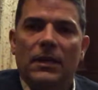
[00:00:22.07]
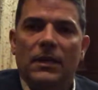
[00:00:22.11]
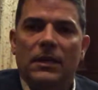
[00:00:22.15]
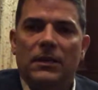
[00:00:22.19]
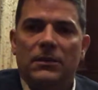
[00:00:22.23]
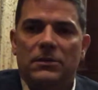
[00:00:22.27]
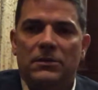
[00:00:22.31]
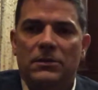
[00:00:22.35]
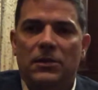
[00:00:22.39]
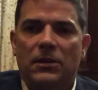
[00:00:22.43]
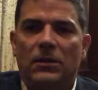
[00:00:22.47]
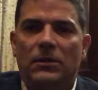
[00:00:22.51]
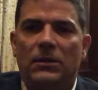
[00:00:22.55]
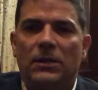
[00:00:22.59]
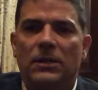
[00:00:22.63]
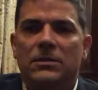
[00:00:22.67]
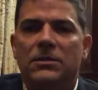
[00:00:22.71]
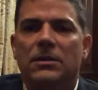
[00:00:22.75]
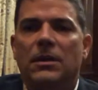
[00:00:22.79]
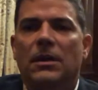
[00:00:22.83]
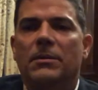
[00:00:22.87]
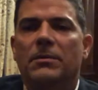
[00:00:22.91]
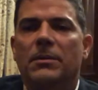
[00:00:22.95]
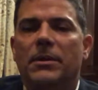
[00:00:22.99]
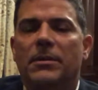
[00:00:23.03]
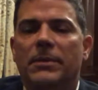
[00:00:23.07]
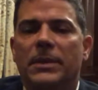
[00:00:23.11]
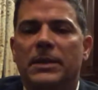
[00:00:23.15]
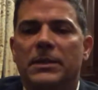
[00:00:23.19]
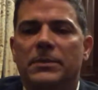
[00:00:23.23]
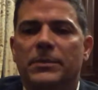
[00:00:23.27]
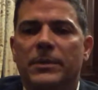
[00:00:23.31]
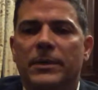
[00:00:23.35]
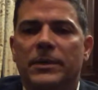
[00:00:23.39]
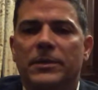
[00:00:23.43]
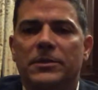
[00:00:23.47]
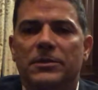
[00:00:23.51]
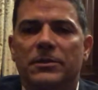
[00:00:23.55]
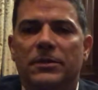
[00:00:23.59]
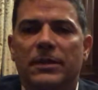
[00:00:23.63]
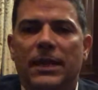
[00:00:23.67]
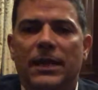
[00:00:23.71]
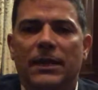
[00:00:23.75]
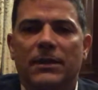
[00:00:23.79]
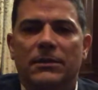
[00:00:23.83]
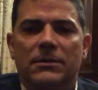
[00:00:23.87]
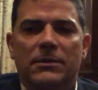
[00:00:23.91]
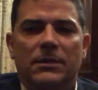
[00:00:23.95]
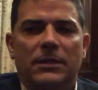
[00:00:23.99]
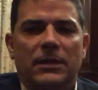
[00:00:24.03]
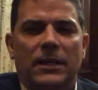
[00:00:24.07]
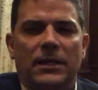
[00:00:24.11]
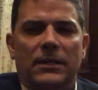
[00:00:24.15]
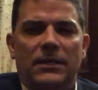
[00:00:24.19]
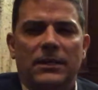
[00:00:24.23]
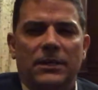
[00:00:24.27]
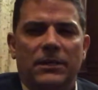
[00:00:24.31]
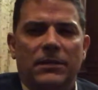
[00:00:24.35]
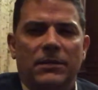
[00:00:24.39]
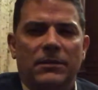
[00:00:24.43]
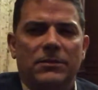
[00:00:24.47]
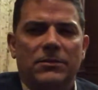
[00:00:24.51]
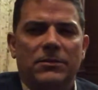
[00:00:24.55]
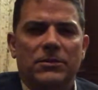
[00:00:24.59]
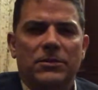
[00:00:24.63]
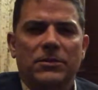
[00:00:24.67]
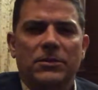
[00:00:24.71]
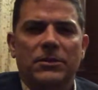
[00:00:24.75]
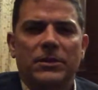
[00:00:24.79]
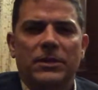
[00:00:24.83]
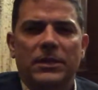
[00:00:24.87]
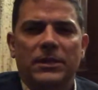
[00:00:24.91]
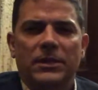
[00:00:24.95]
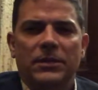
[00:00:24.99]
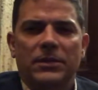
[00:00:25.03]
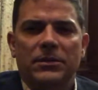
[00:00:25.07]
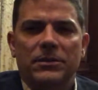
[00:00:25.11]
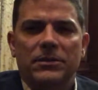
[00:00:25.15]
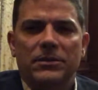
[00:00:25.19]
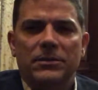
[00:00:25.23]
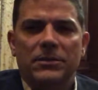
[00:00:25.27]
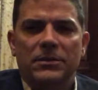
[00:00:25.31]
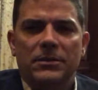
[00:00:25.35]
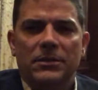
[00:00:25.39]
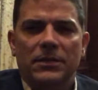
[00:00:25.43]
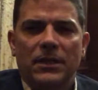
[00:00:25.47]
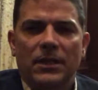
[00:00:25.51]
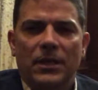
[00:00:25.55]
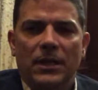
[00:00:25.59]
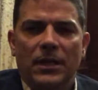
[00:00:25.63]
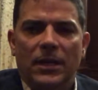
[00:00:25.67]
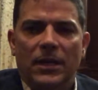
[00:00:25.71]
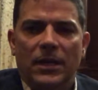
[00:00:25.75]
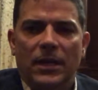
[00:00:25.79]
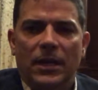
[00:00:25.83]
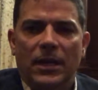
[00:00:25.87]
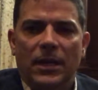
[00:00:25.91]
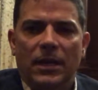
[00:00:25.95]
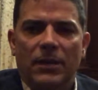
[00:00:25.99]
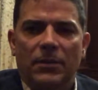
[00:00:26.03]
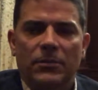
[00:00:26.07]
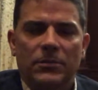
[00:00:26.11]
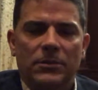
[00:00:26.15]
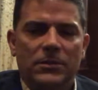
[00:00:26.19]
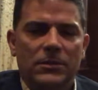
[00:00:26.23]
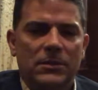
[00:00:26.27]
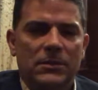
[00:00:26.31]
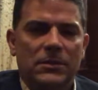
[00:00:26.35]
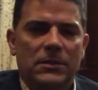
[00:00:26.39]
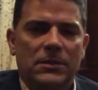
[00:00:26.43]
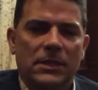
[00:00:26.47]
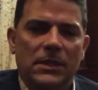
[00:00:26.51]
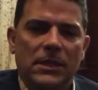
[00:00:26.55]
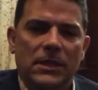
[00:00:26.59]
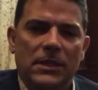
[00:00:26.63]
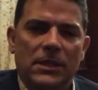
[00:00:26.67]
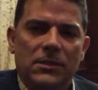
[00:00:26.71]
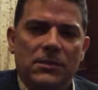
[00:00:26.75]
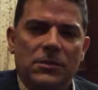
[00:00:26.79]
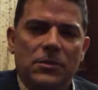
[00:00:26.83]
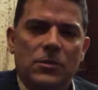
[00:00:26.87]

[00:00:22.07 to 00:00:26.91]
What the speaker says: So let's talk about my spiritual counseling. I did 2 years. I was the